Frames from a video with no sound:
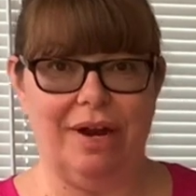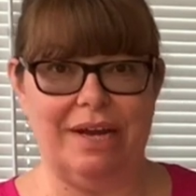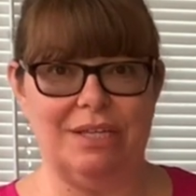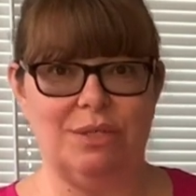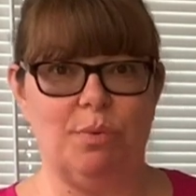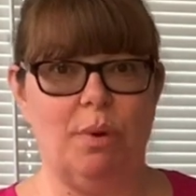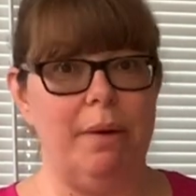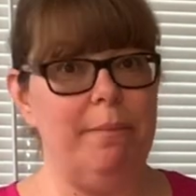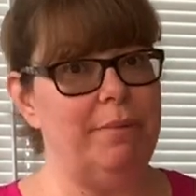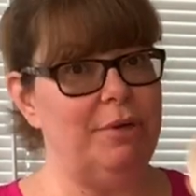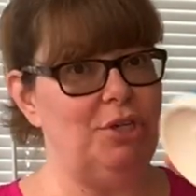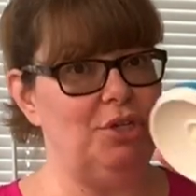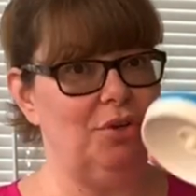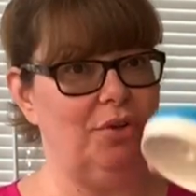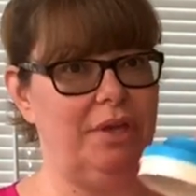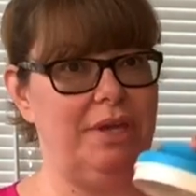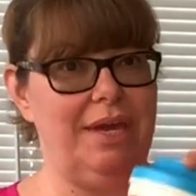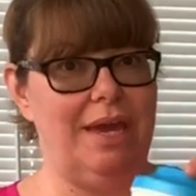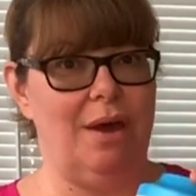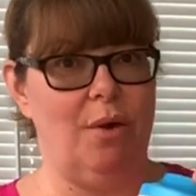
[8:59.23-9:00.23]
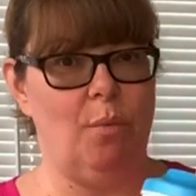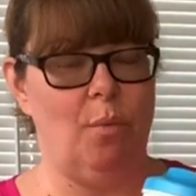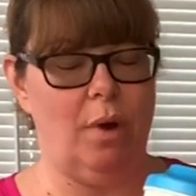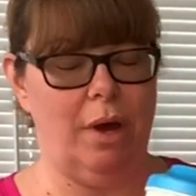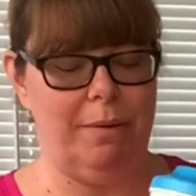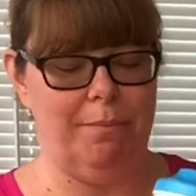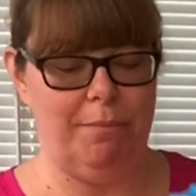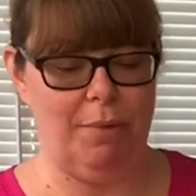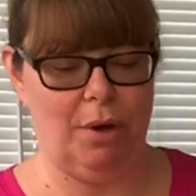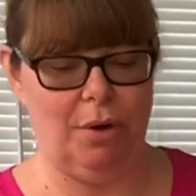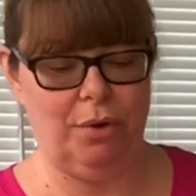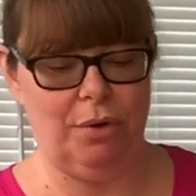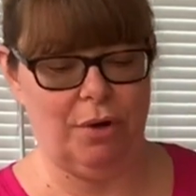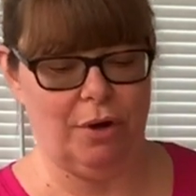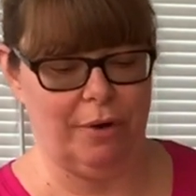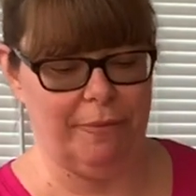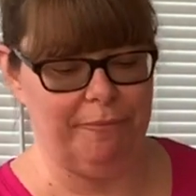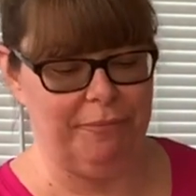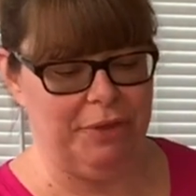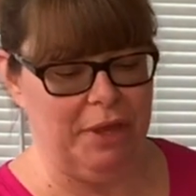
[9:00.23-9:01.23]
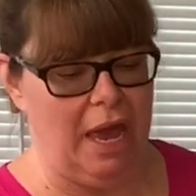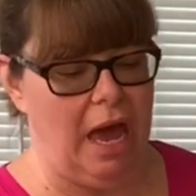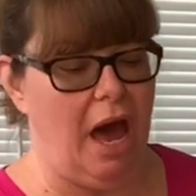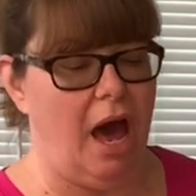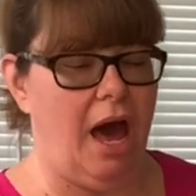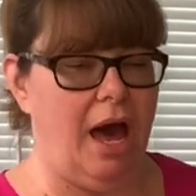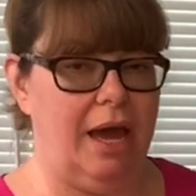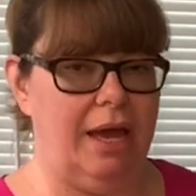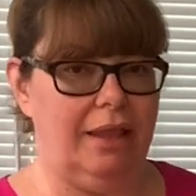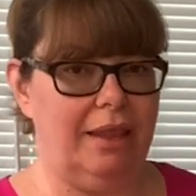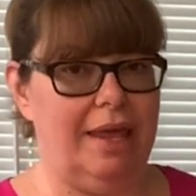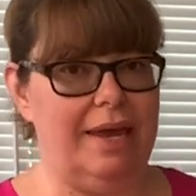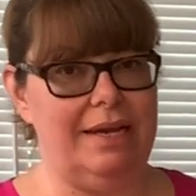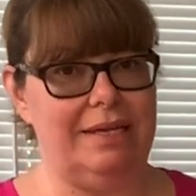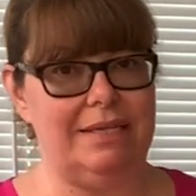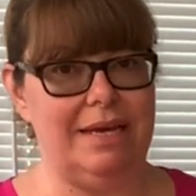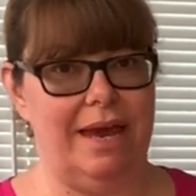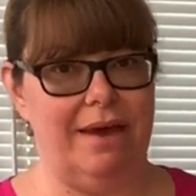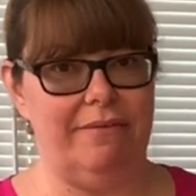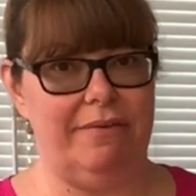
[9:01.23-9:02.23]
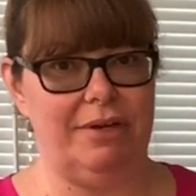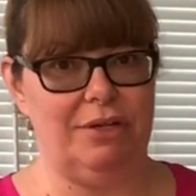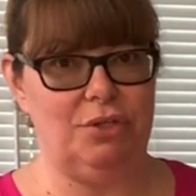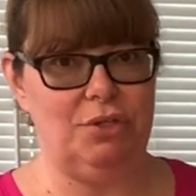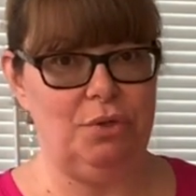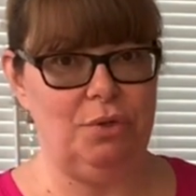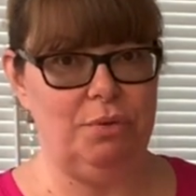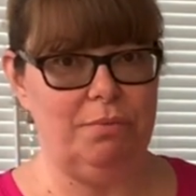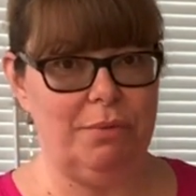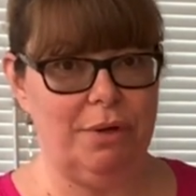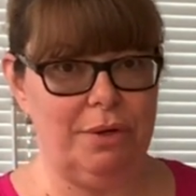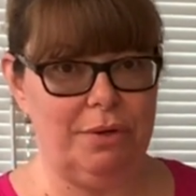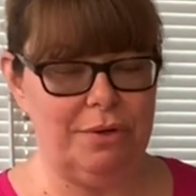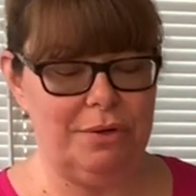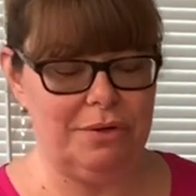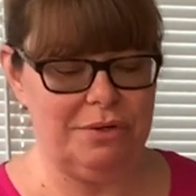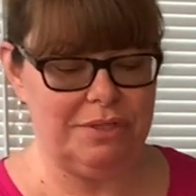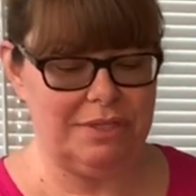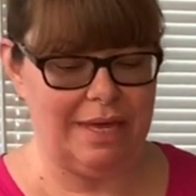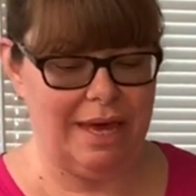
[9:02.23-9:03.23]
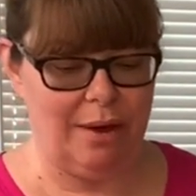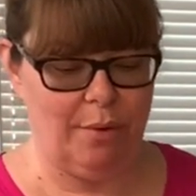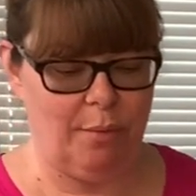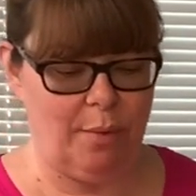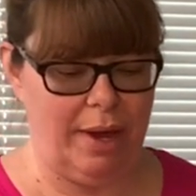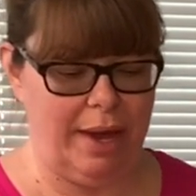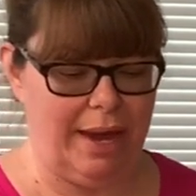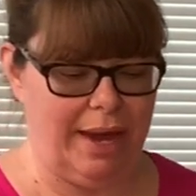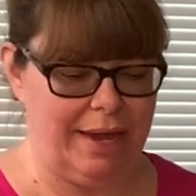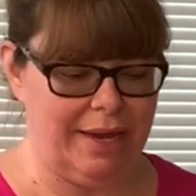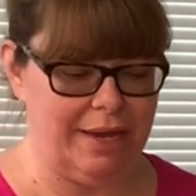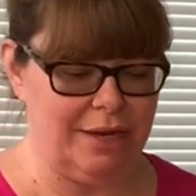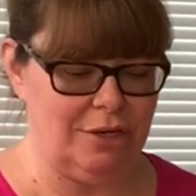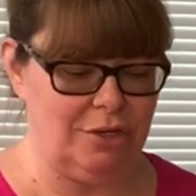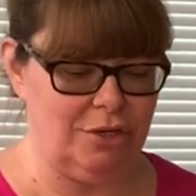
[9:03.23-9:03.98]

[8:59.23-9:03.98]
as one, but you only get one motor. I liked having 2 motors. That way I can